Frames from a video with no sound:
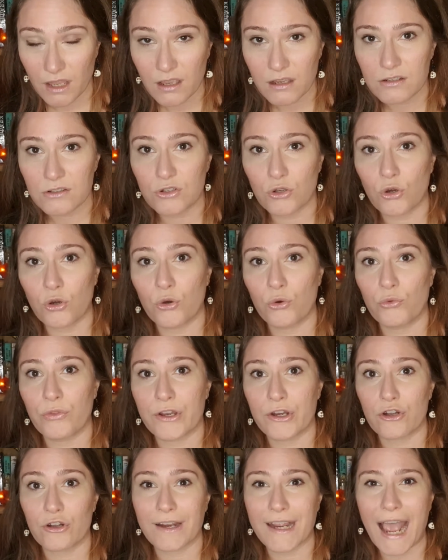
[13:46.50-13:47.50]
So
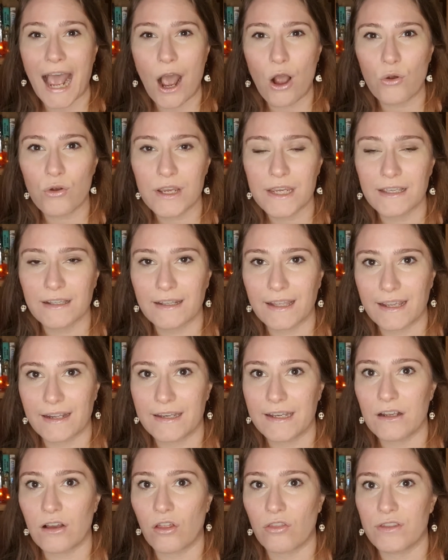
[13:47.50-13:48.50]
they're
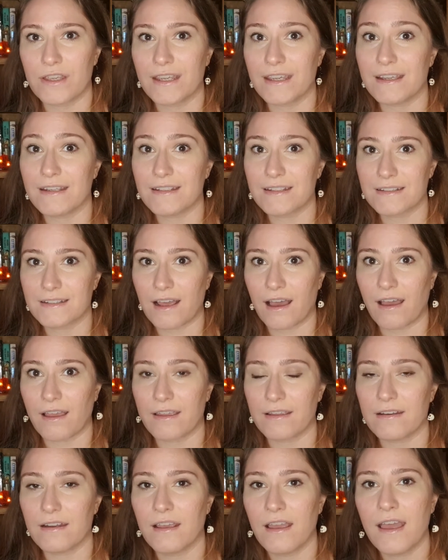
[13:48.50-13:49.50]
calculating on the
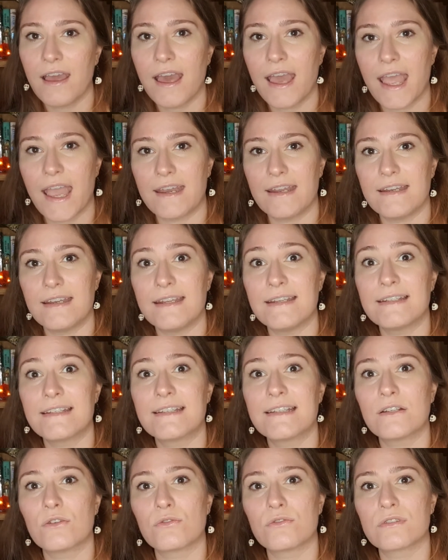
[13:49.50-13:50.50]
inside, and it
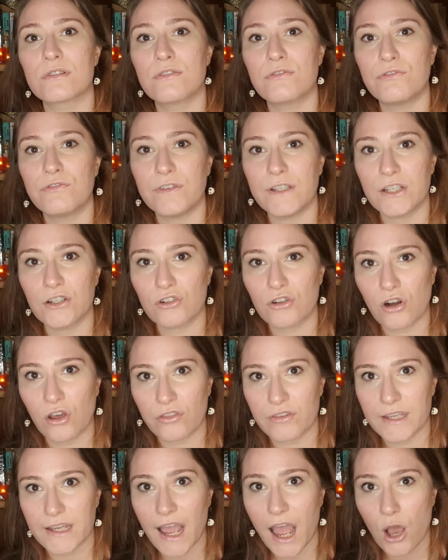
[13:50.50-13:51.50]
instills fear on
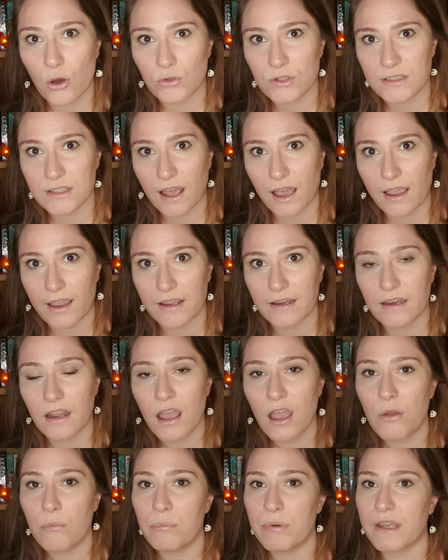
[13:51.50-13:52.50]
the outside
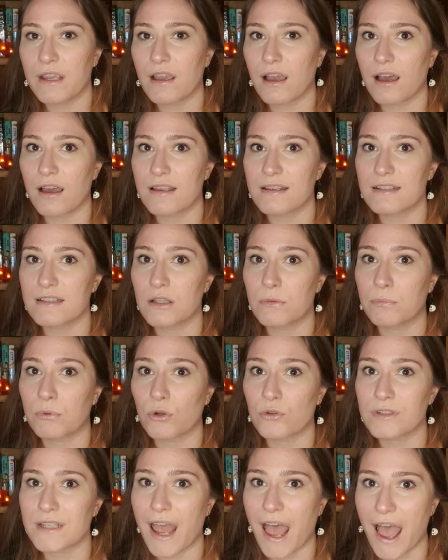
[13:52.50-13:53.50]
because the
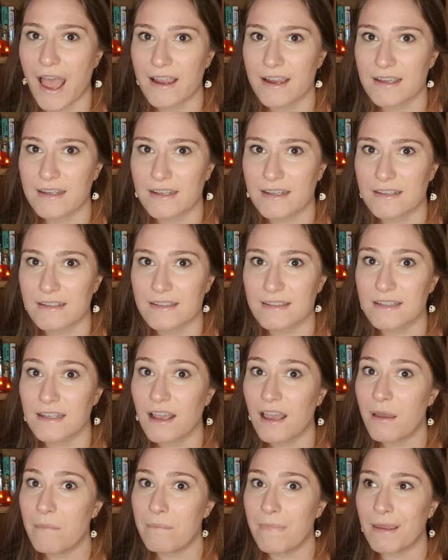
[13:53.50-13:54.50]
protagonist,
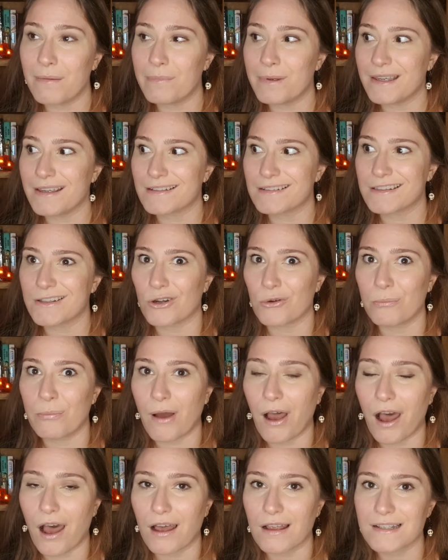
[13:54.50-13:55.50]
maybe it's their
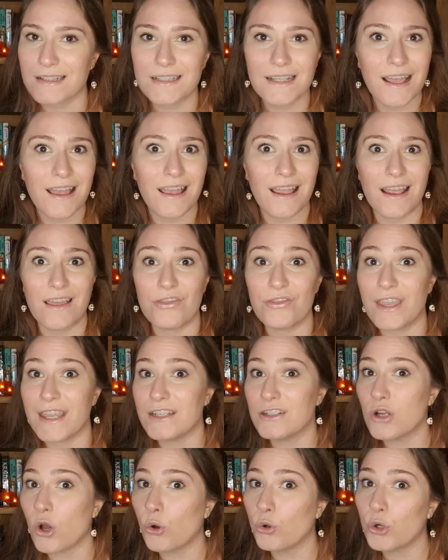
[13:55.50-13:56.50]
boss, and they
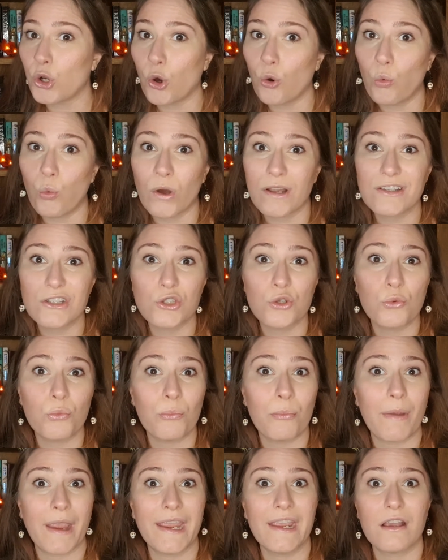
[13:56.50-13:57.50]
don't know what to
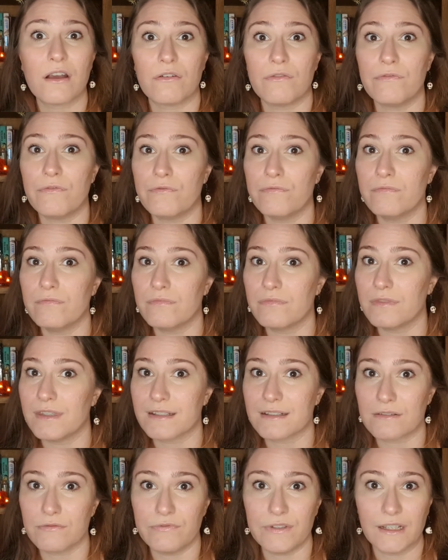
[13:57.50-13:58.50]
make of
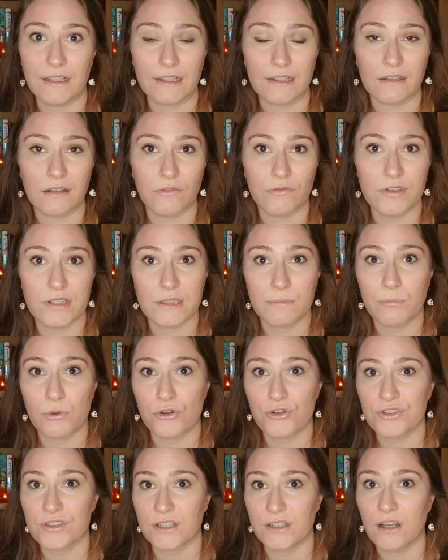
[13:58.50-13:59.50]
this villain, of this
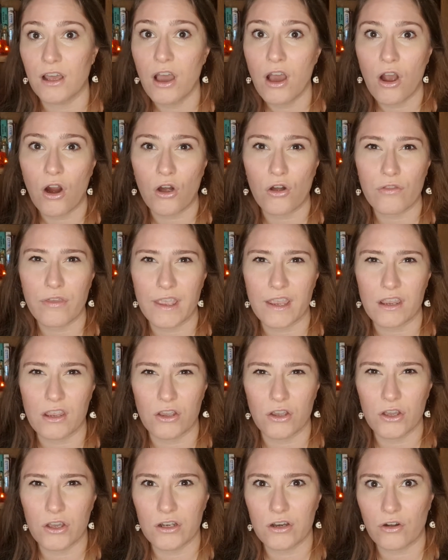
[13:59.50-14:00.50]
person. Are they
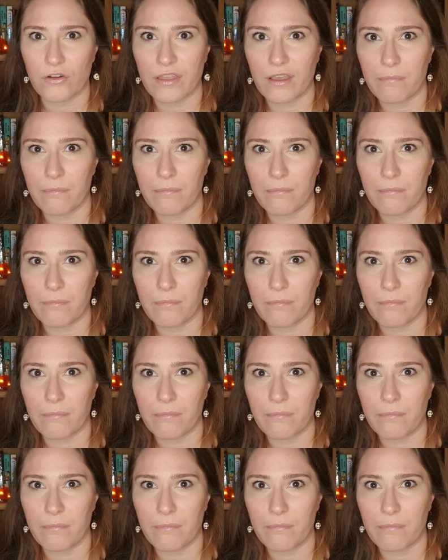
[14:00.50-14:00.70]
good? Are they